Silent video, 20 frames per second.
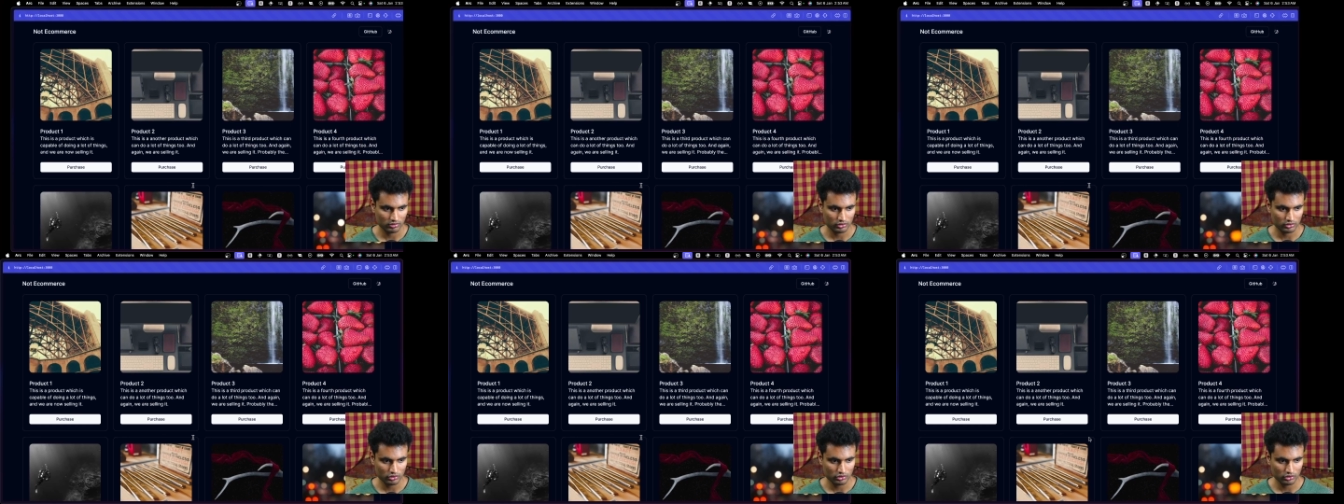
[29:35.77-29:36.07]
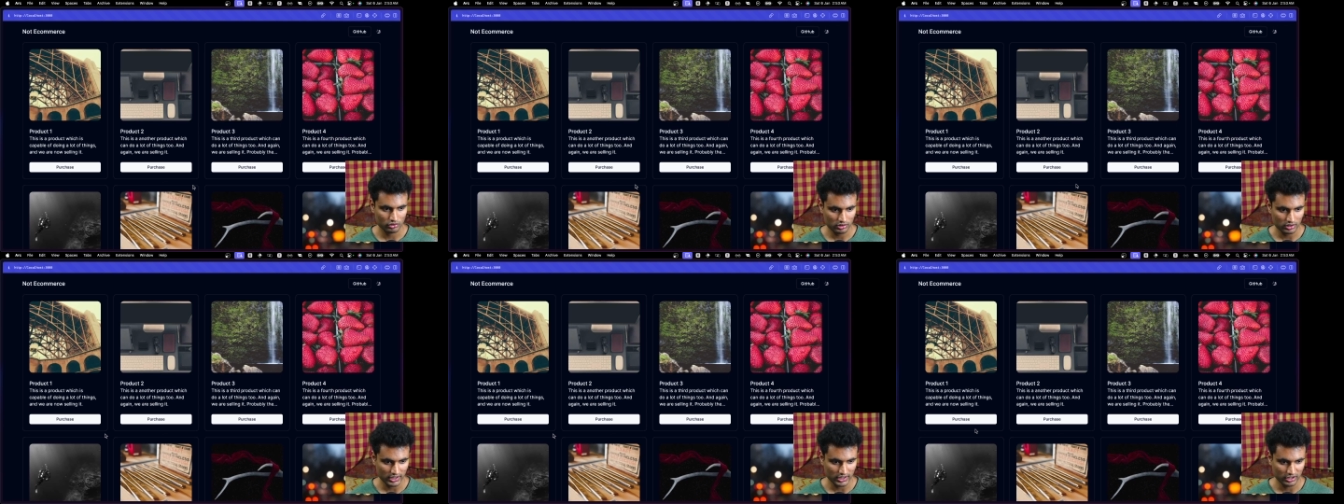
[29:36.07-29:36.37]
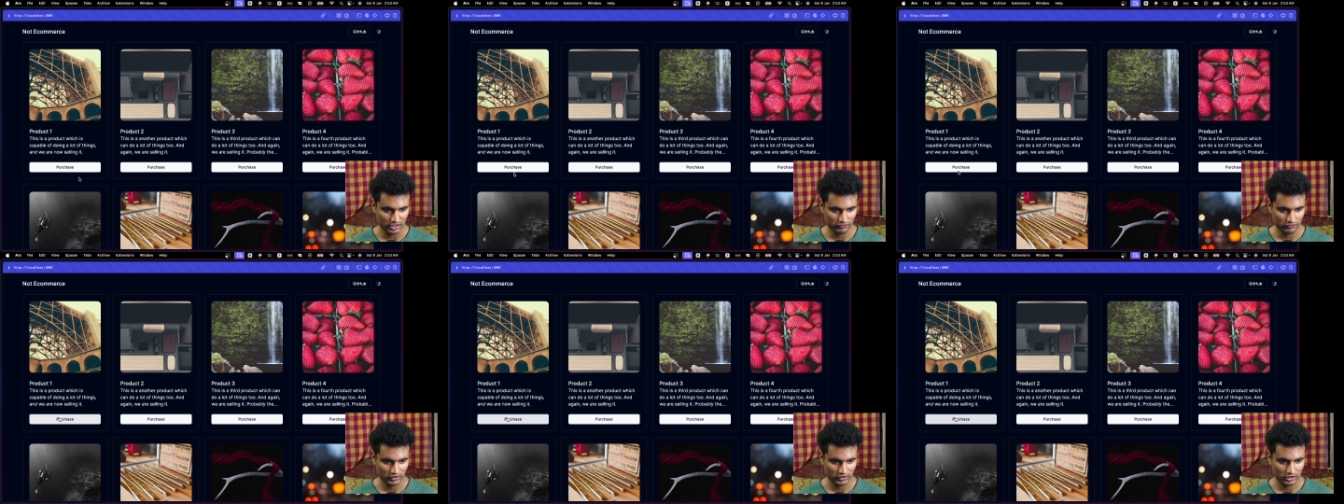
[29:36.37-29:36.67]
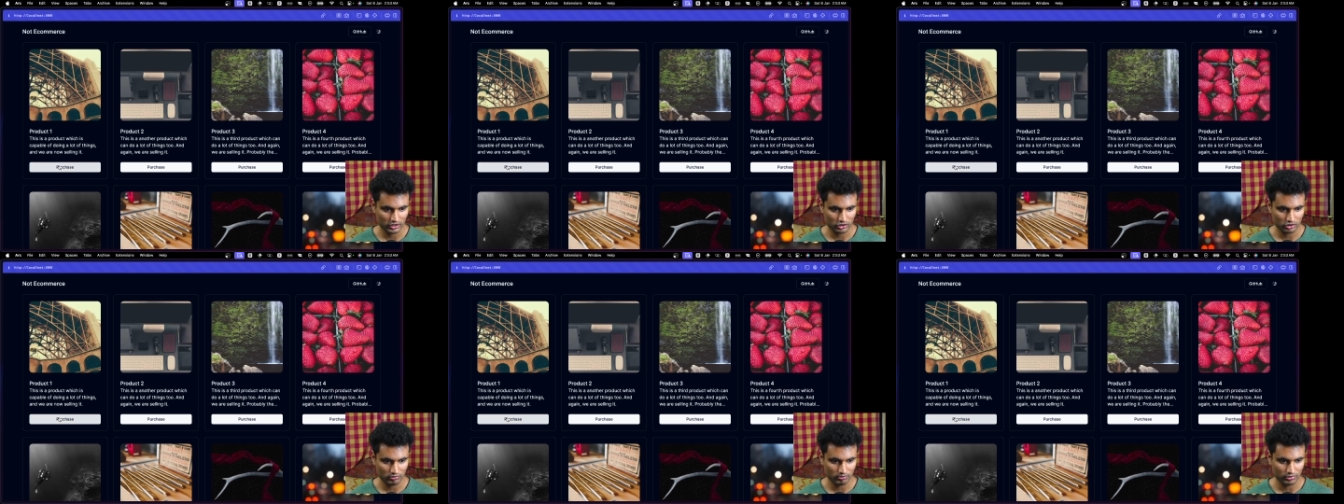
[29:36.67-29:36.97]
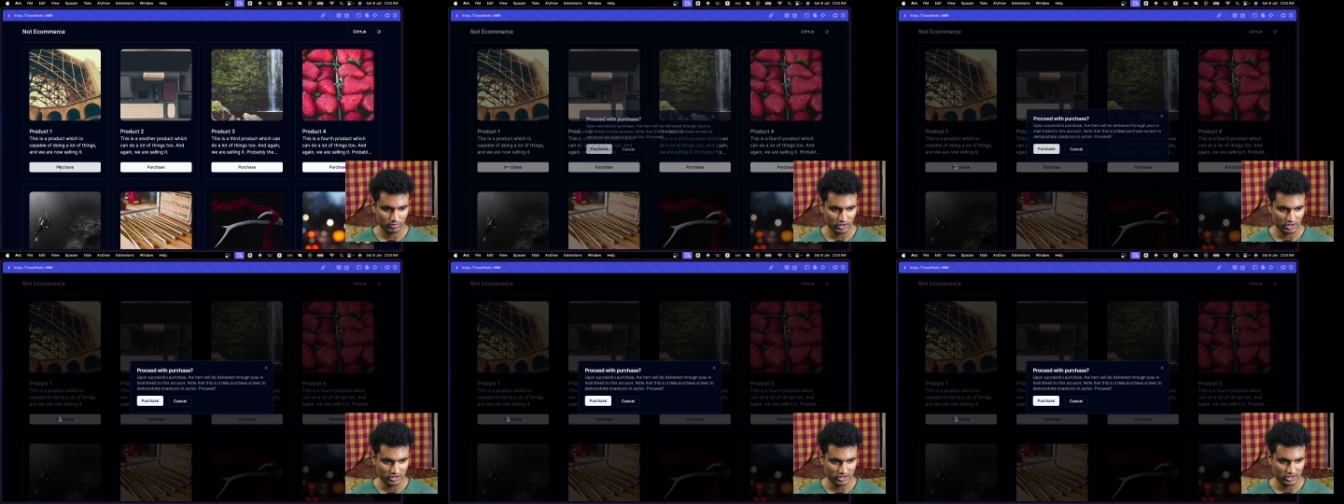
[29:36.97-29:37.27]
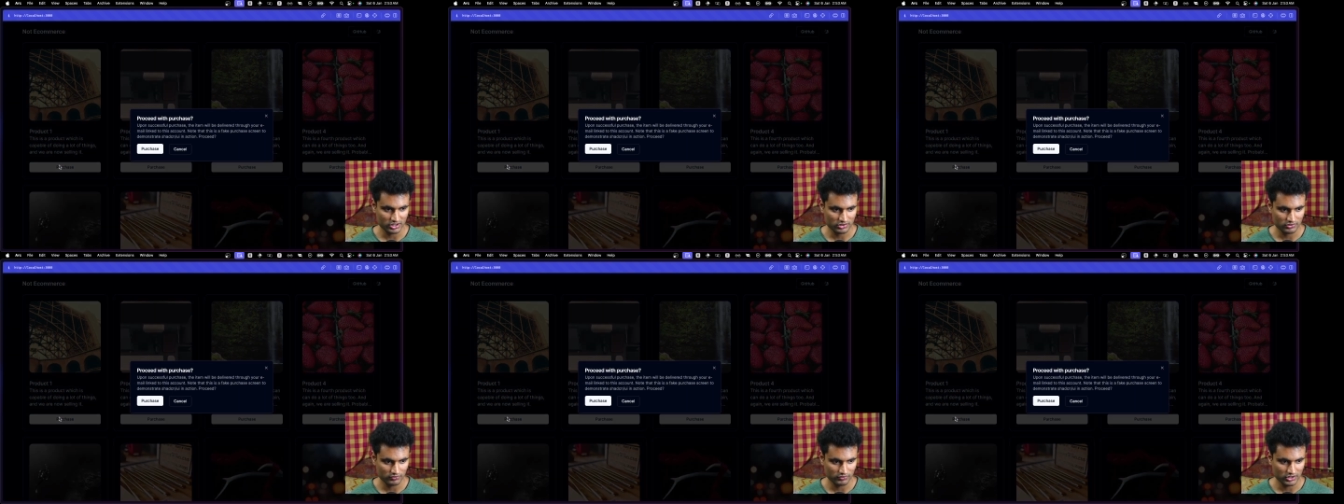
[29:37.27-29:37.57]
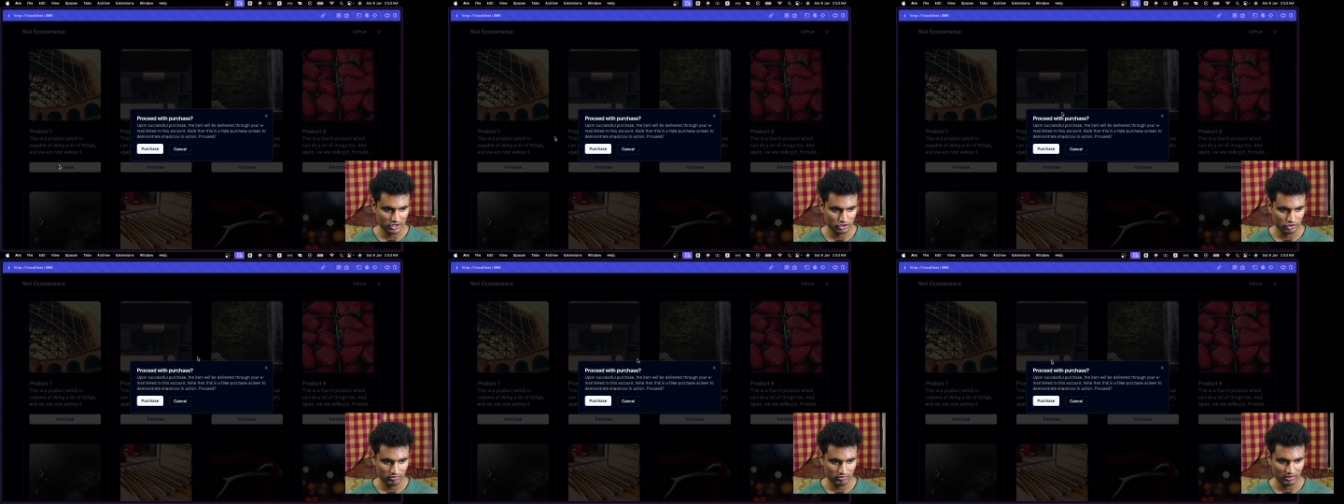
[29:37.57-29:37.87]
code, and if we click on purchase, we
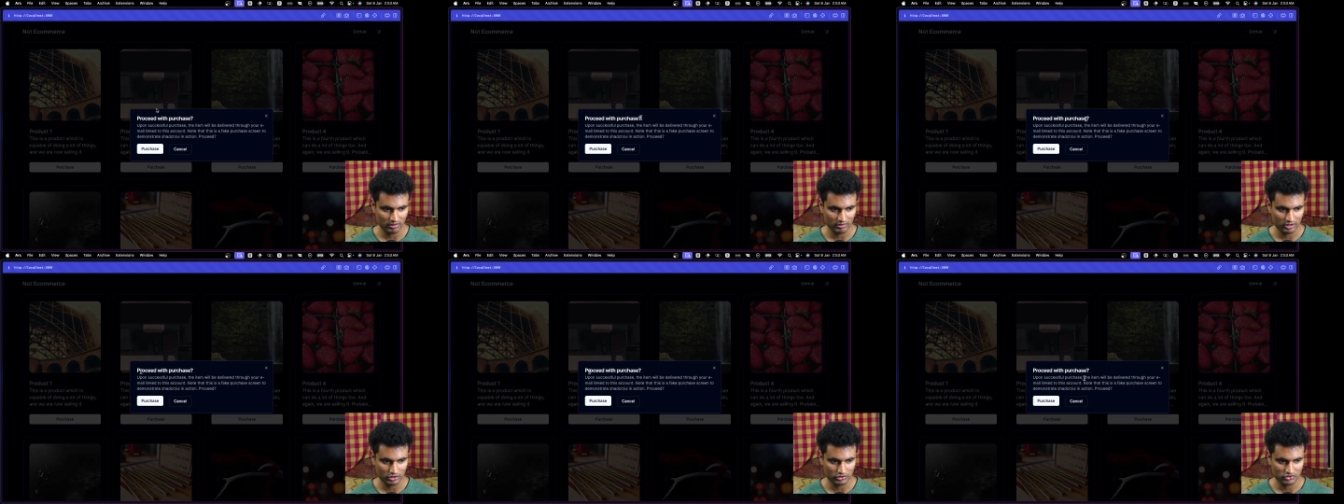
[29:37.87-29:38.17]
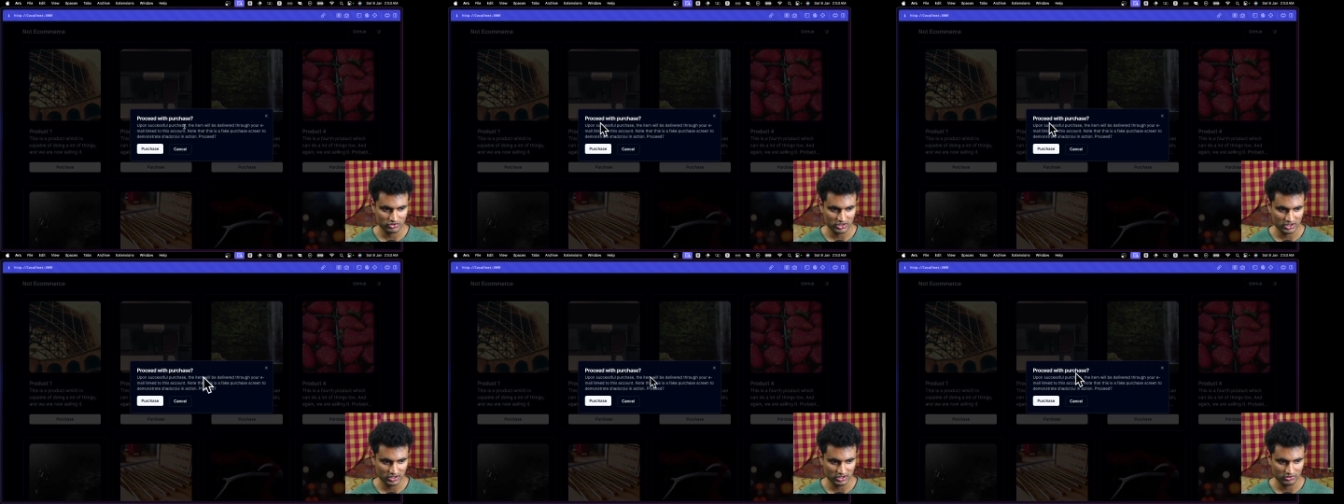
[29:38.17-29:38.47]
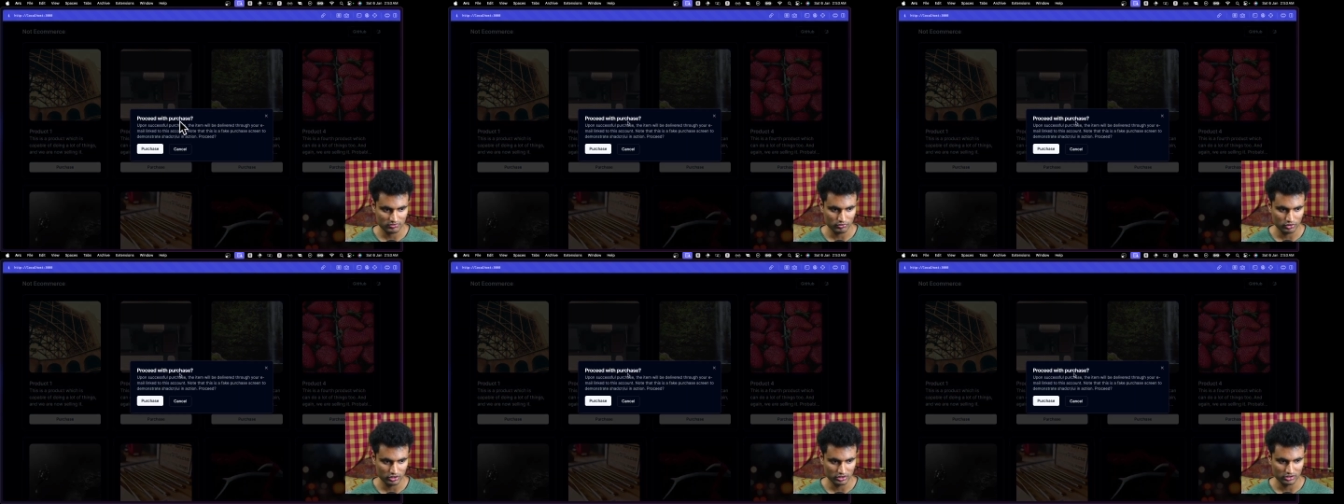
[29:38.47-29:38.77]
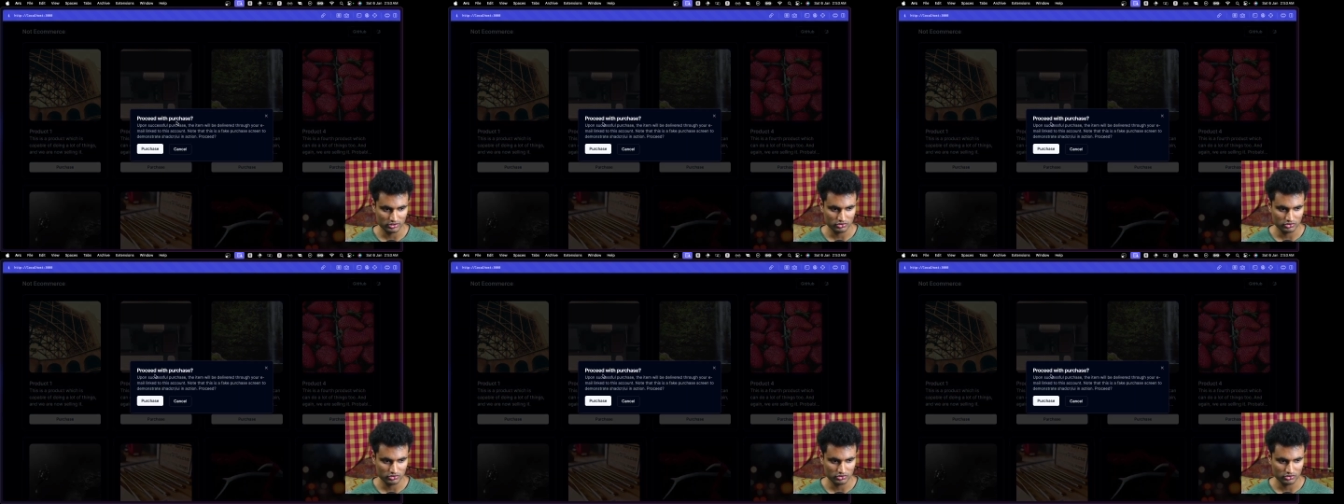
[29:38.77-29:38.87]
should be able to see this model.